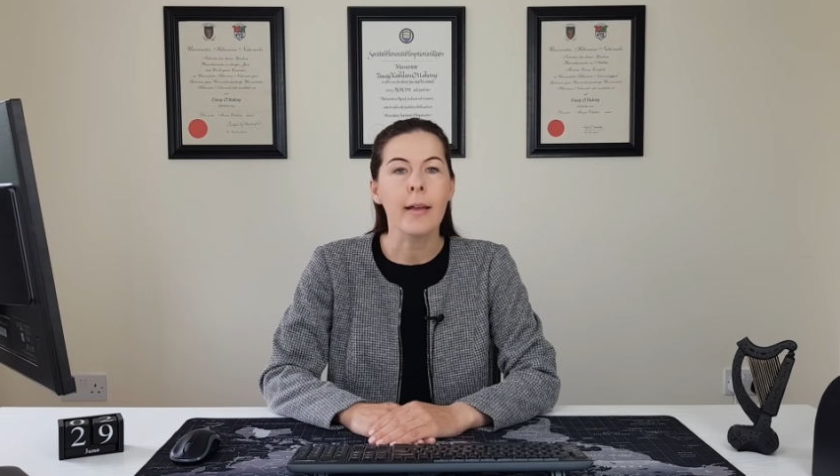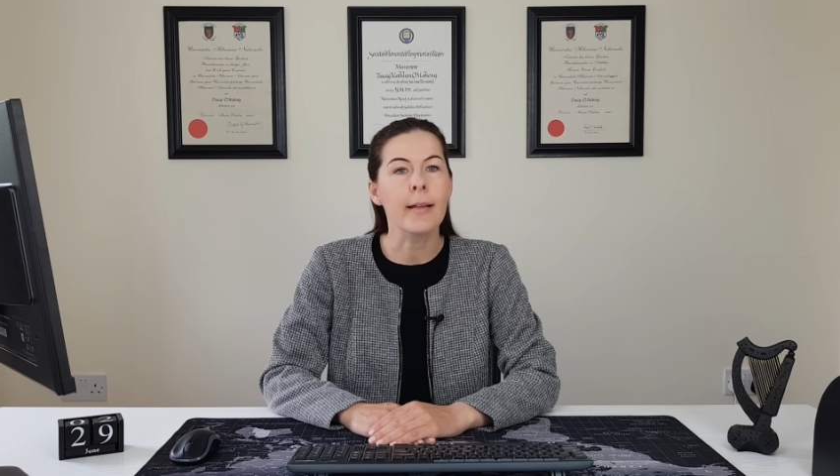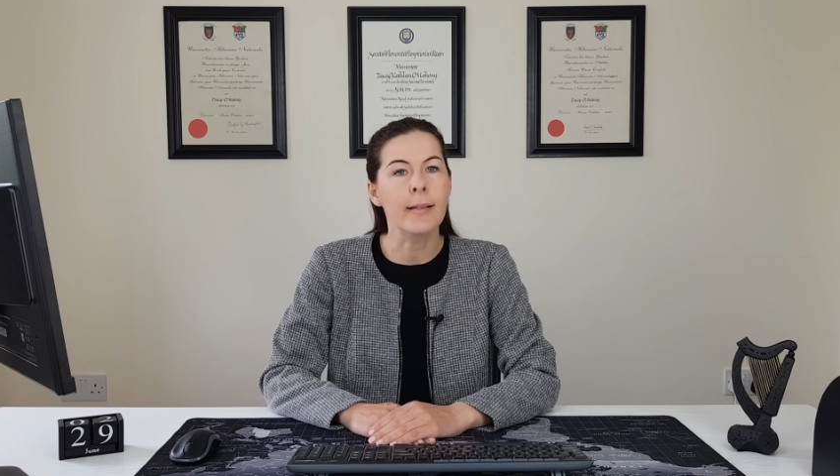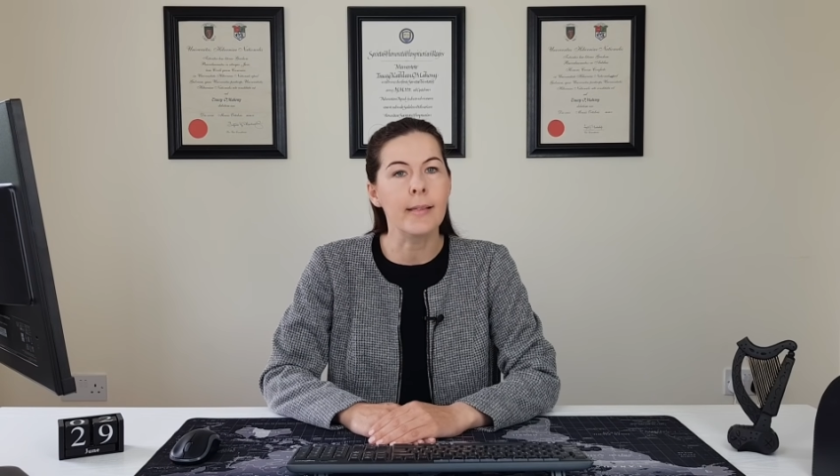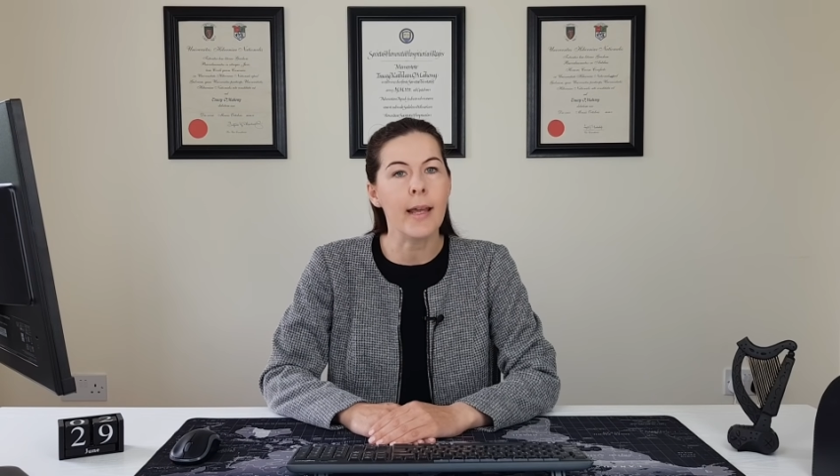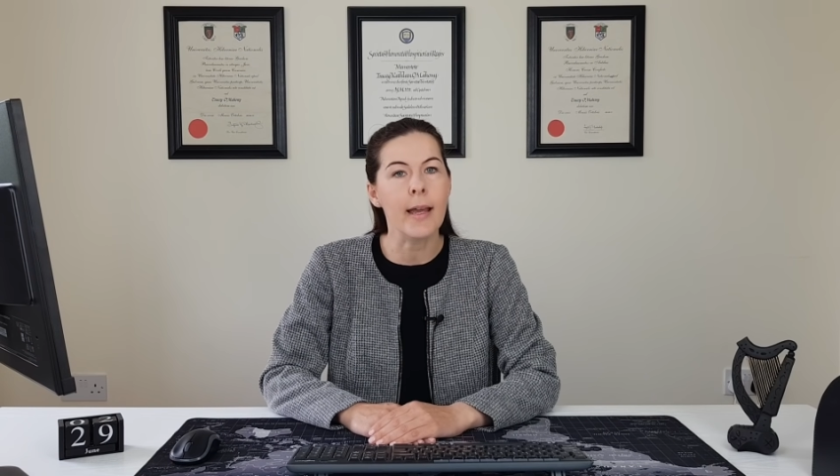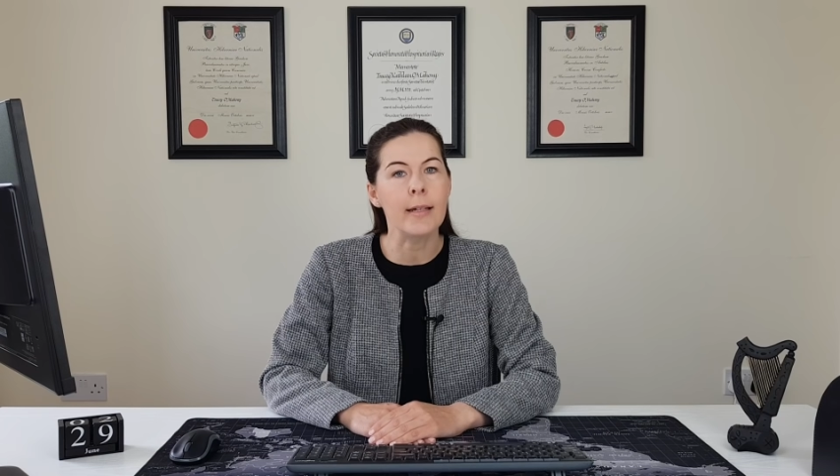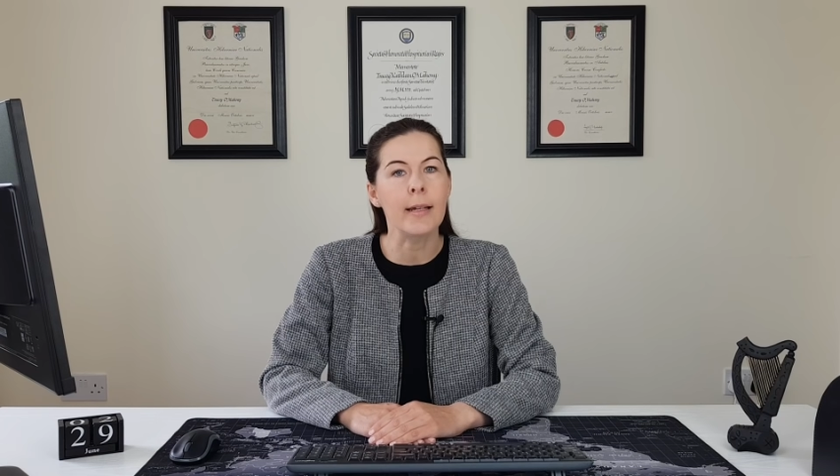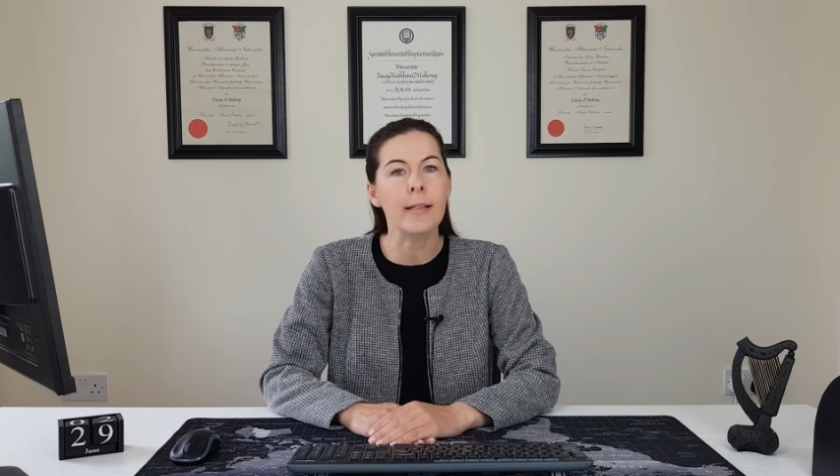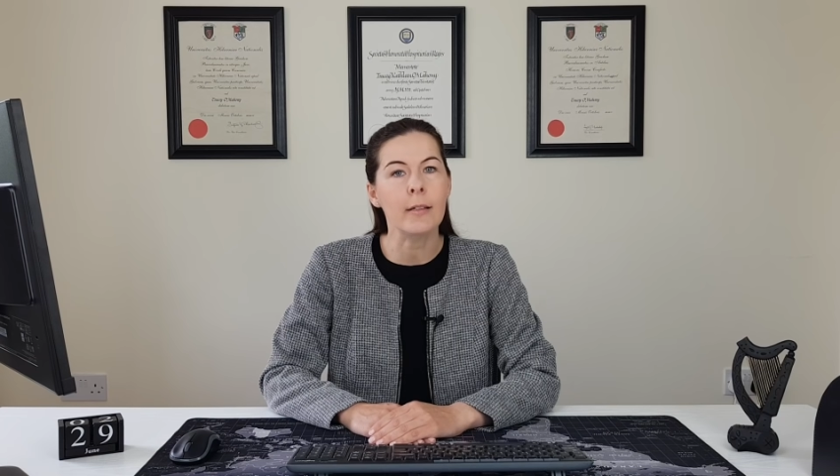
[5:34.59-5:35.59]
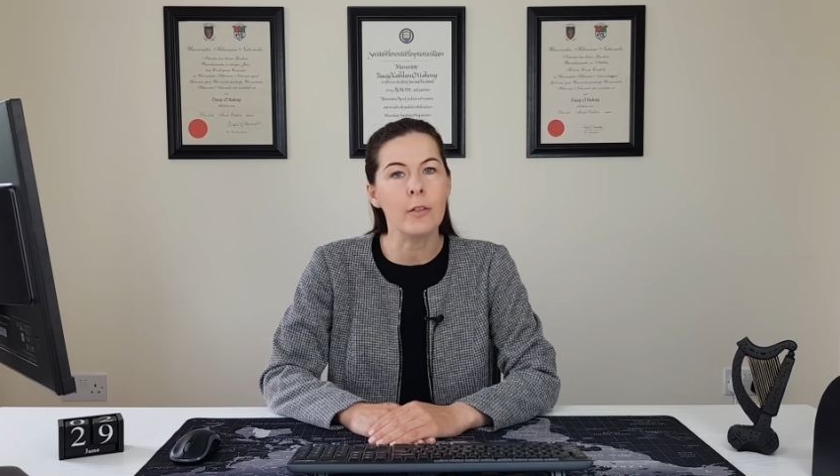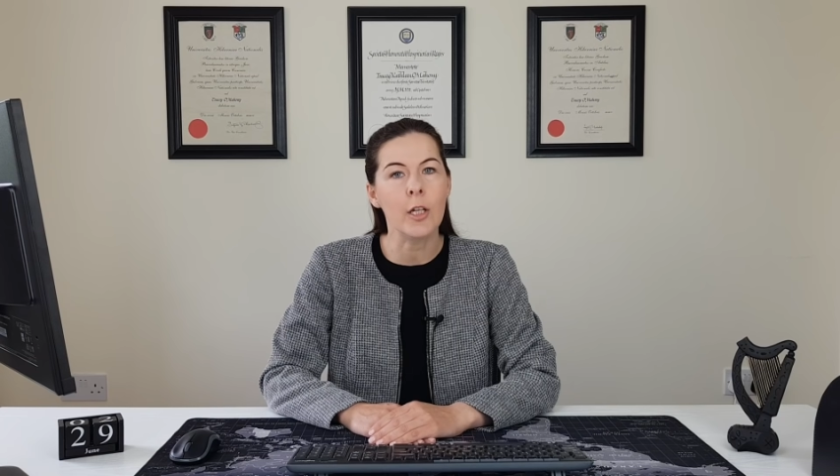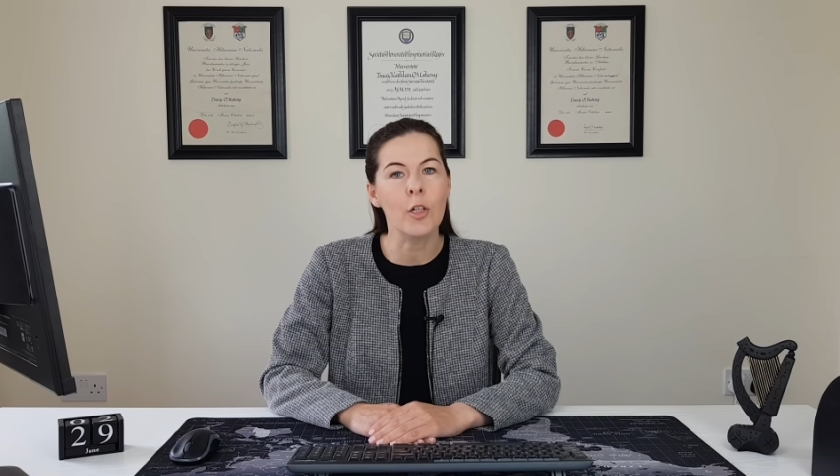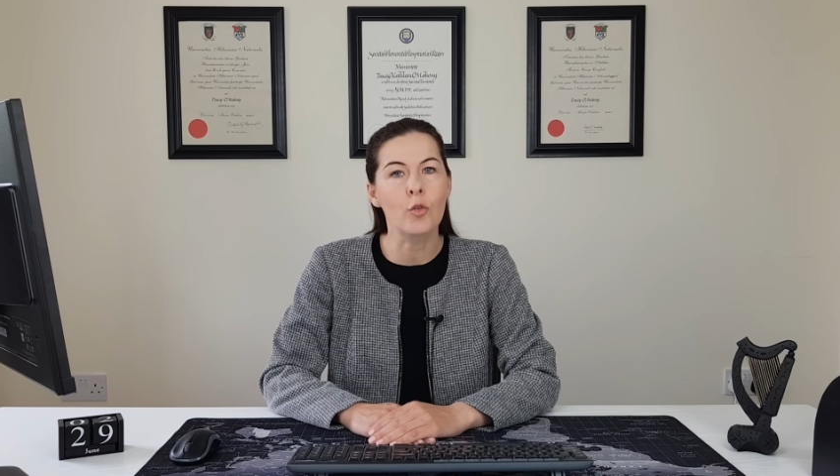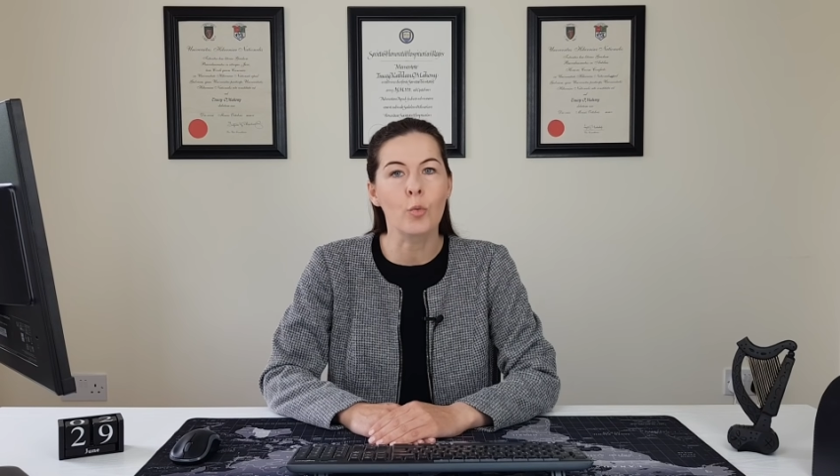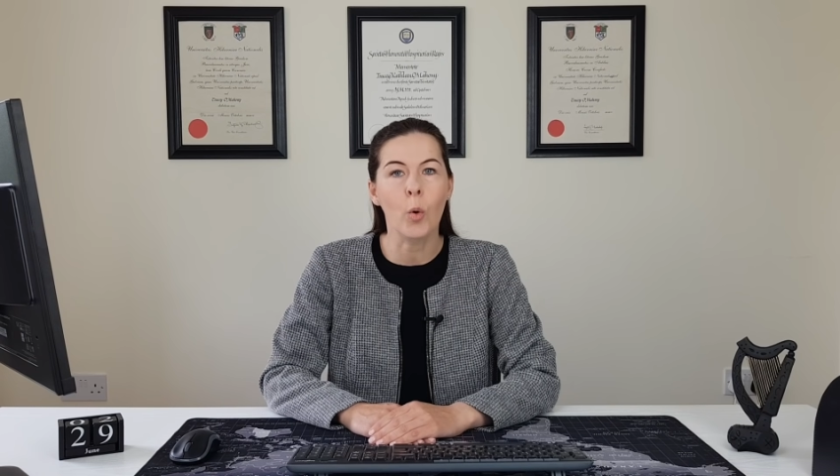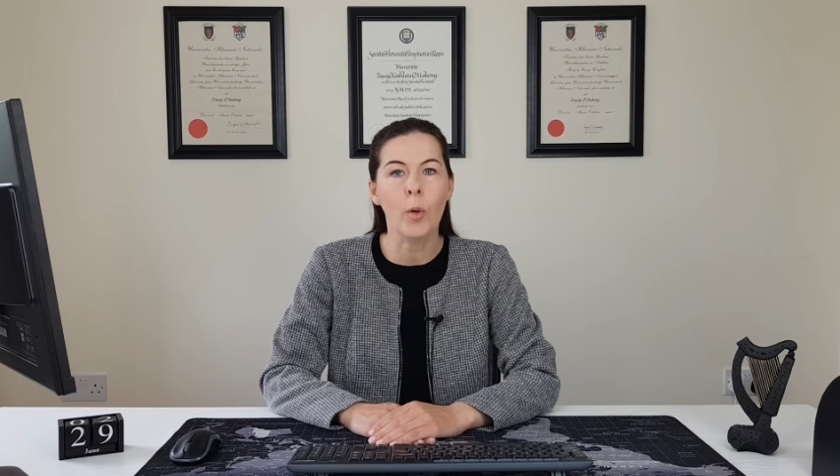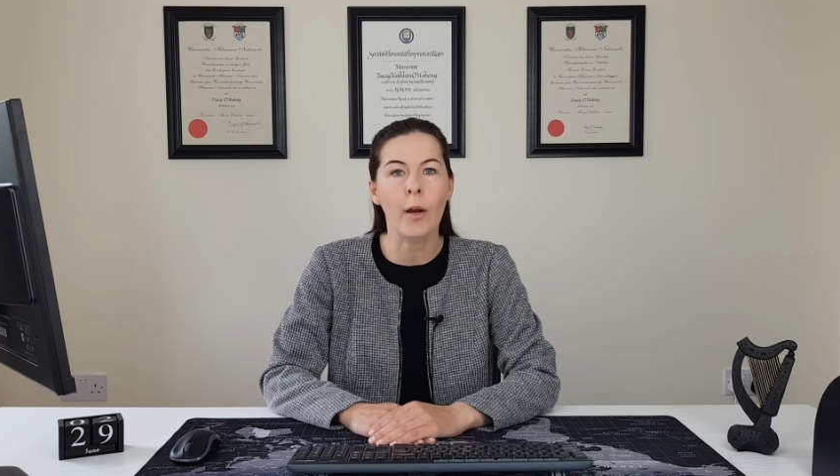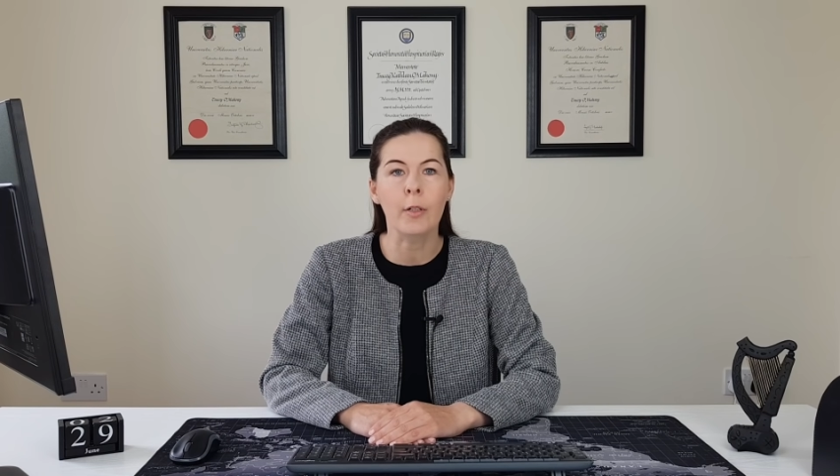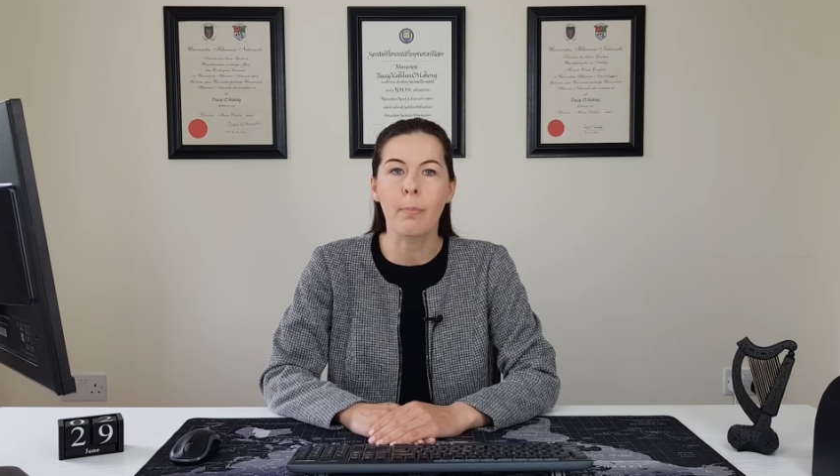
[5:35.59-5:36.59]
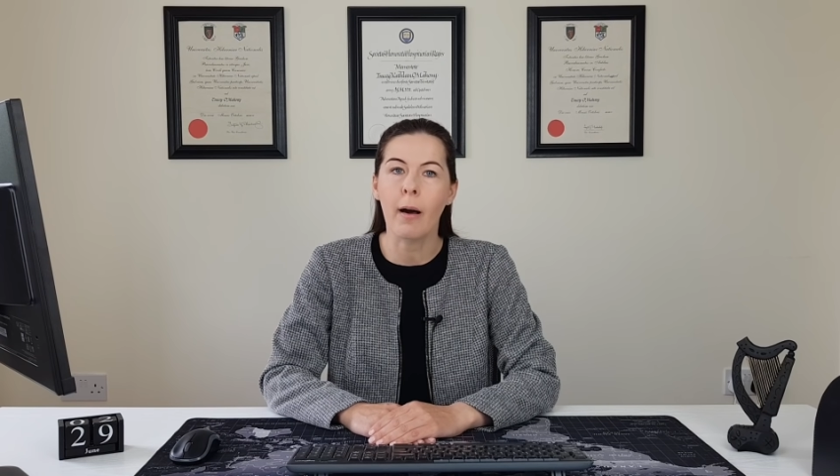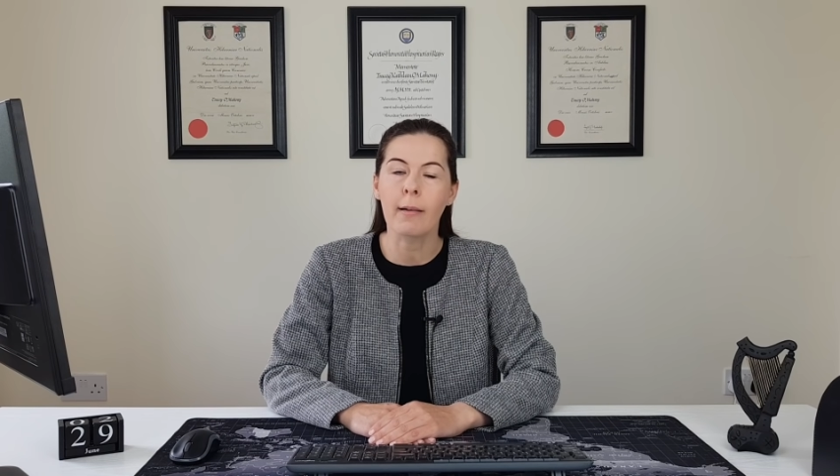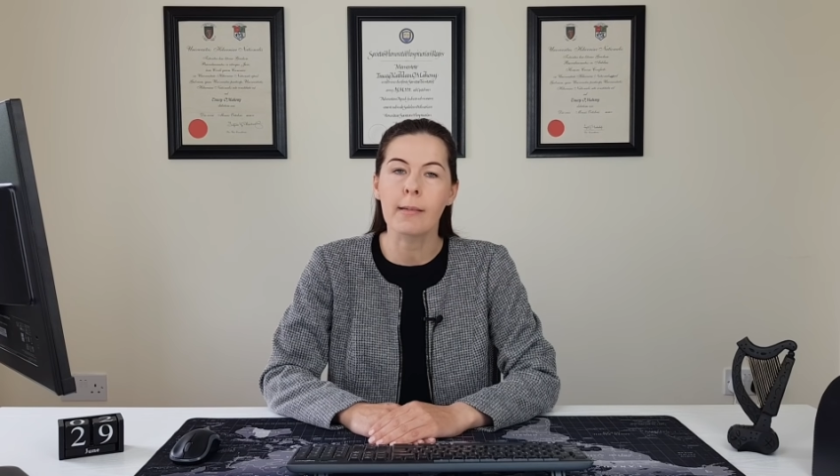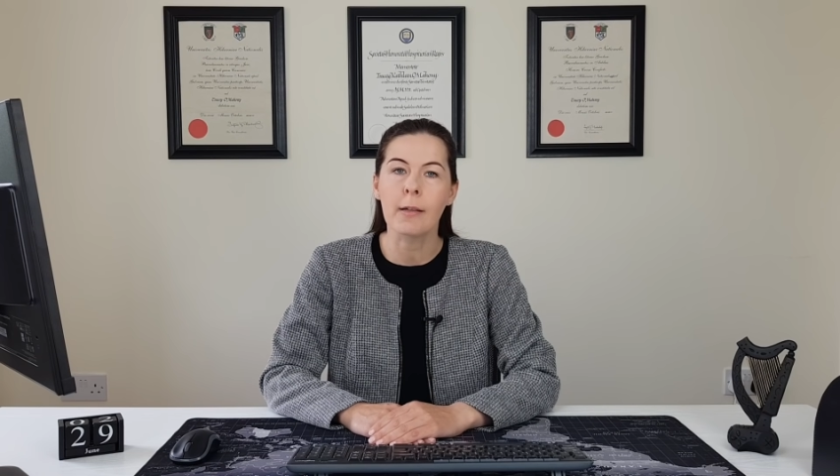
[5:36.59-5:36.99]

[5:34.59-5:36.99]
Instead, let's continue to roll out a policy